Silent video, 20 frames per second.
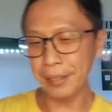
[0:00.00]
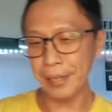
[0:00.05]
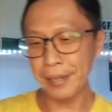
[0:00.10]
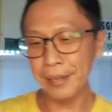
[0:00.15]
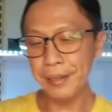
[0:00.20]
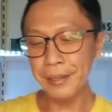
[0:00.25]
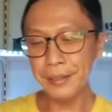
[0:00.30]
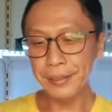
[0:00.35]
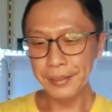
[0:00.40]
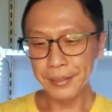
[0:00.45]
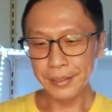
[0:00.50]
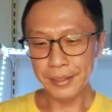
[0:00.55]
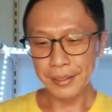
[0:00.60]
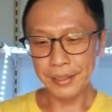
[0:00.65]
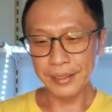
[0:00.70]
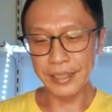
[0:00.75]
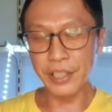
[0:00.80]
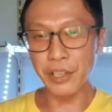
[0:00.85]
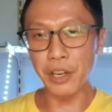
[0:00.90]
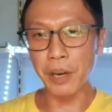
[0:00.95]
Okay,
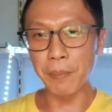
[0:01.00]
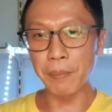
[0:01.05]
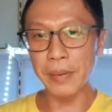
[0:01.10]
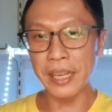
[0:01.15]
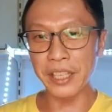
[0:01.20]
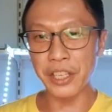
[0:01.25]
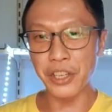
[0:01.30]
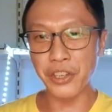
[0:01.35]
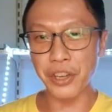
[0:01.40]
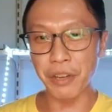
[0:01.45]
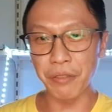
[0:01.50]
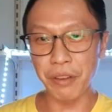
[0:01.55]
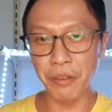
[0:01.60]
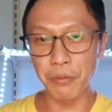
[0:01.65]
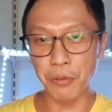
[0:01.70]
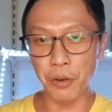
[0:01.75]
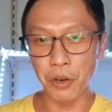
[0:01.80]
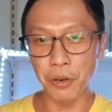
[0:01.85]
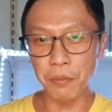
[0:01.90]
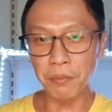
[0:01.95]
then you apply the
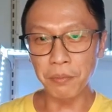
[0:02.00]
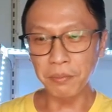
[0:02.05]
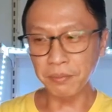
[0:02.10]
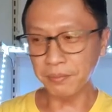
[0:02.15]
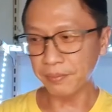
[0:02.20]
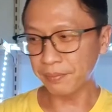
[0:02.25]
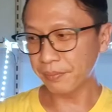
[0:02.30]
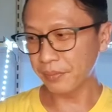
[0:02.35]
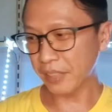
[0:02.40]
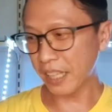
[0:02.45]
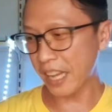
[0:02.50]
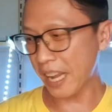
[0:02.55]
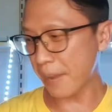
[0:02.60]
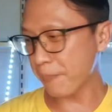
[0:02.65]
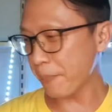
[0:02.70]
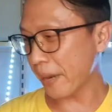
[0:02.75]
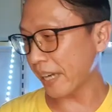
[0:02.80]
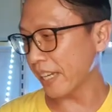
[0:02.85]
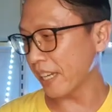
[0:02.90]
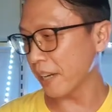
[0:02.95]
shaving foam.
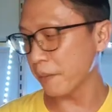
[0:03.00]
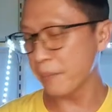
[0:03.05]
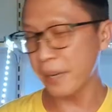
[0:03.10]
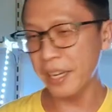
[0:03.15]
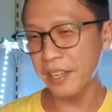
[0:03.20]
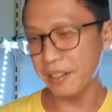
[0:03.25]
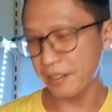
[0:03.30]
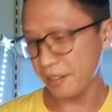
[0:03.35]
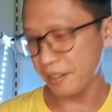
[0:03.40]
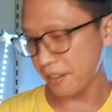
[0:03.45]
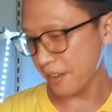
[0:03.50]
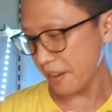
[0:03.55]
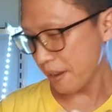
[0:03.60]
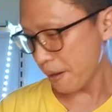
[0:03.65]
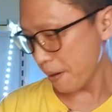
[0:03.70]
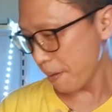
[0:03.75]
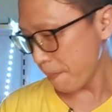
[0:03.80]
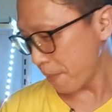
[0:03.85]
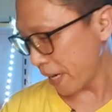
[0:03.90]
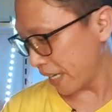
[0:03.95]
Okay, pat it a bit,
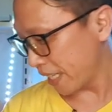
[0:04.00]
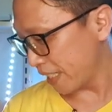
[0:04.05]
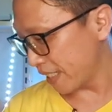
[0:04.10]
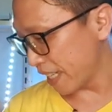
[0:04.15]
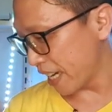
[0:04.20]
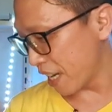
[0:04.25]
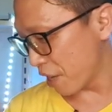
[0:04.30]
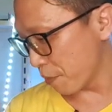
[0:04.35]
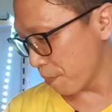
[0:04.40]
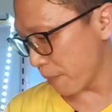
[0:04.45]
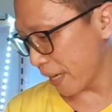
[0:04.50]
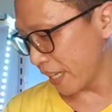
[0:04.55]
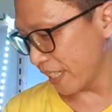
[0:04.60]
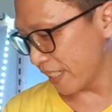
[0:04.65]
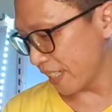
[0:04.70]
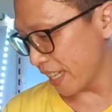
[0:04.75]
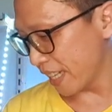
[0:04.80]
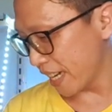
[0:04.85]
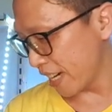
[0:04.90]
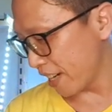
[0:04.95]
pat it down, pop,
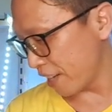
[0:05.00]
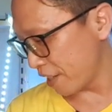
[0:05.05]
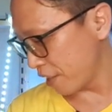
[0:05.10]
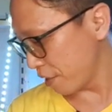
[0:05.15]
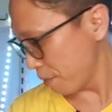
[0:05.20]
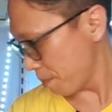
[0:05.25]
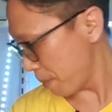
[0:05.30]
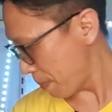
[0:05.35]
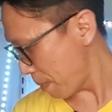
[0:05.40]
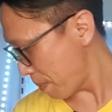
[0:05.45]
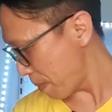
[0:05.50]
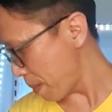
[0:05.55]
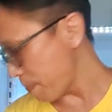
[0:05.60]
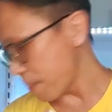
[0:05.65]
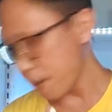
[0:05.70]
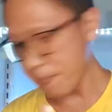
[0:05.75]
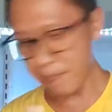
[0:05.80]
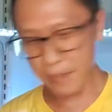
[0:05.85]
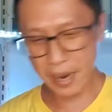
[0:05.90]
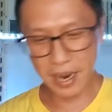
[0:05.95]
pop,
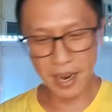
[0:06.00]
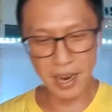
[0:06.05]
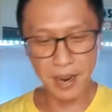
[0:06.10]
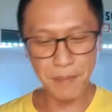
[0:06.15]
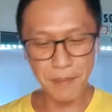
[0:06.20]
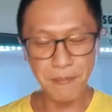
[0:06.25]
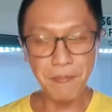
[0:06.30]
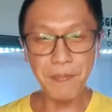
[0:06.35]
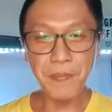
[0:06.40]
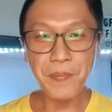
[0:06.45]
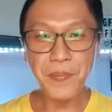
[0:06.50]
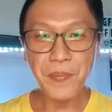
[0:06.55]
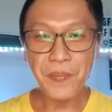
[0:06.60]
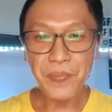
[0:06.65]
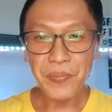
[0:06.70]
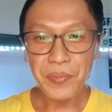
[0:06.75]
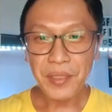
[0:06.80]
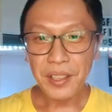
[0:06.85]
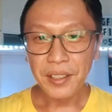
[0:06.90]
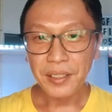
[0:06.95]
pop, pop, pop.
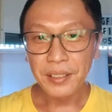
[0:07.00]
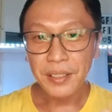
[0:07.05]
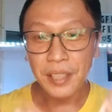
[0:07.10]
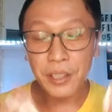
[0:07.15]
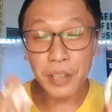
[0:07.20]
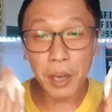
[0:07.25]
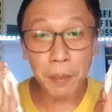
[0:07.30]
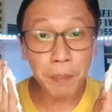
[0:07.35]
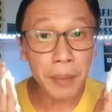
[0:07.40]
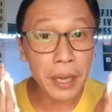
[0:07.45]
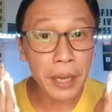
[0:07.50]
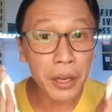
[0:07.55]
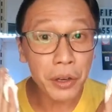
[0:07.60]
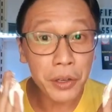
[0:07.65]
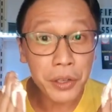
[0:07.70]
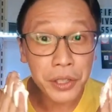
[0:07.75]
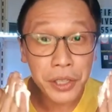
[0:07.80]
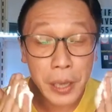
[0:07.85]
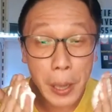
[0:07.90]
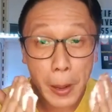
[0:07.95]
Then you apply it
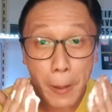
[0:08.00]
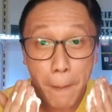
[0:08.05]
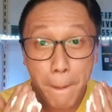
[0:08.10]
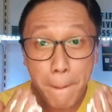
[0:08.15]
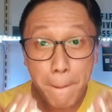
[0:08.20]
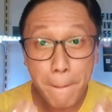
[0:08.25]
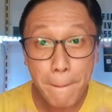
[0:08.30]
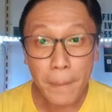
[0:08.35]
on the skin.